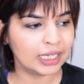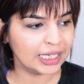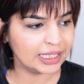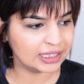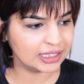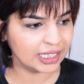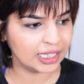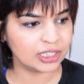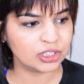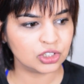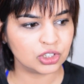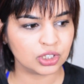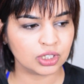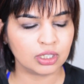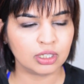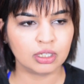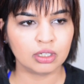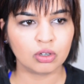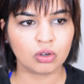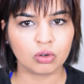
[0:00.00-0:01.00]

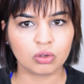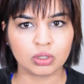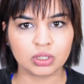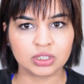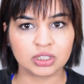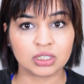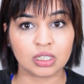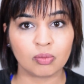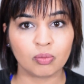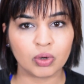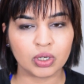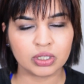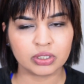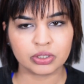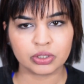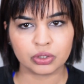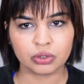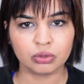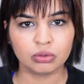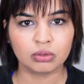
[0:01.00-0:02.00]
attention or someone
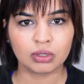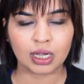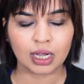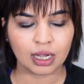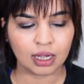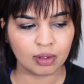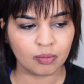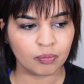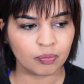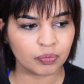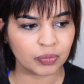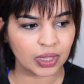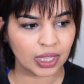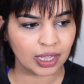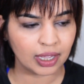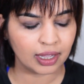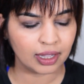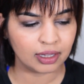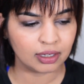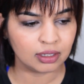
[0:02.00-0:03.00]
to come
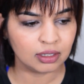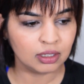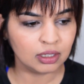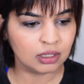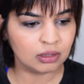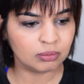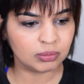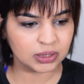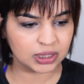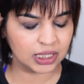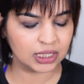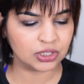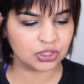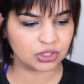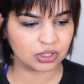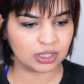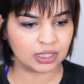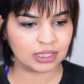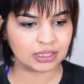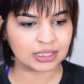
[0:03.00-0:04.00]
and
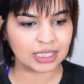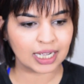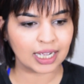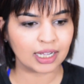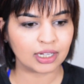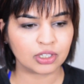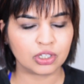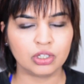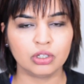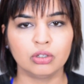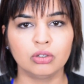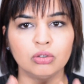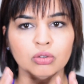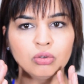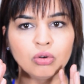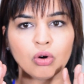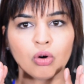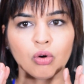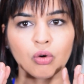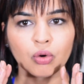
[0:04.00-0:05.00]
potentially attack
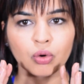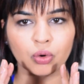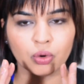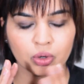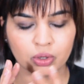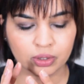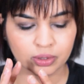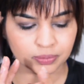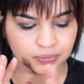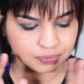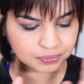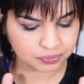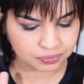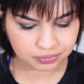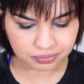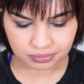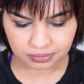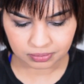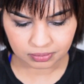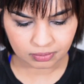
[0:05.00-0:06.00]
you or,
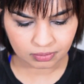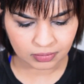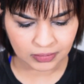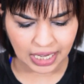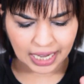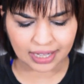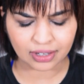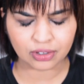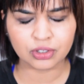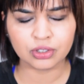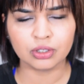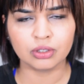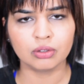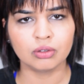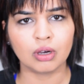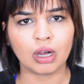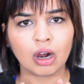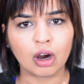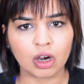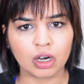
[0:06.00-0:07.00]
I don't know,
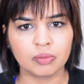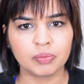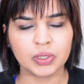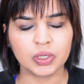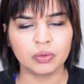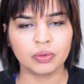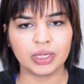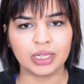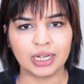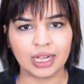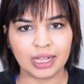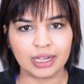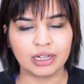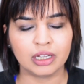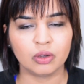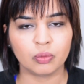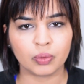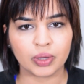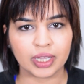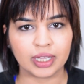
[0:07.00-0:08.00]
harm you in
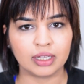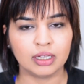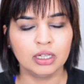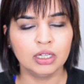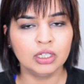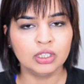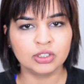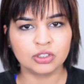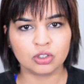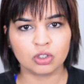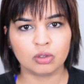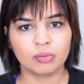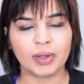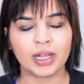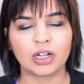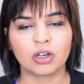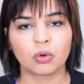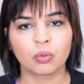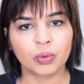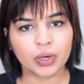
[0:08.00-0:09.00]
any way. So no
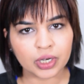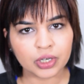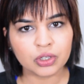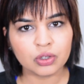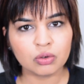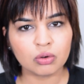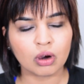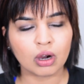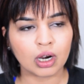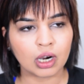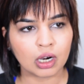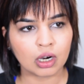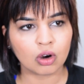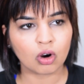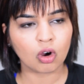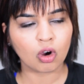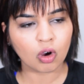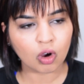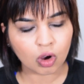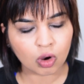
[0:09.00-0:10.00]
matter where you
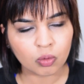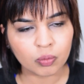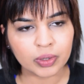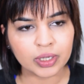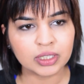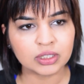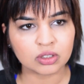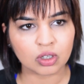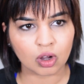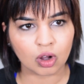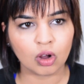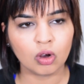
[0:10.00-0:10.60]
are, always,